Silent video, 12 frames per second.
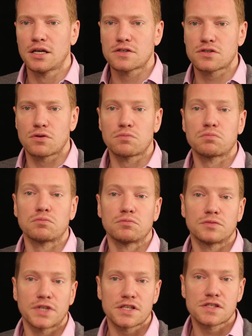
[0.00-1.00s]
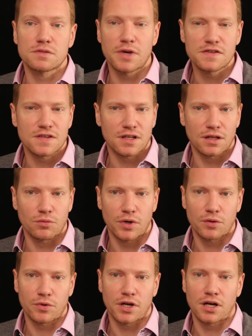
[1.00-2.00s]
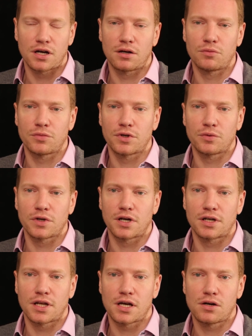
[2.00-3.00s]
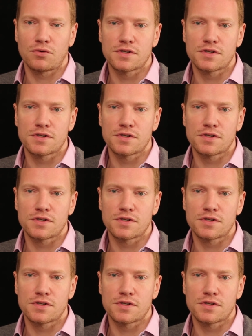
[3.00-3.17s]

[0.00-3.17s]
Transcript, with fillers: So that's basically where we are where we are now.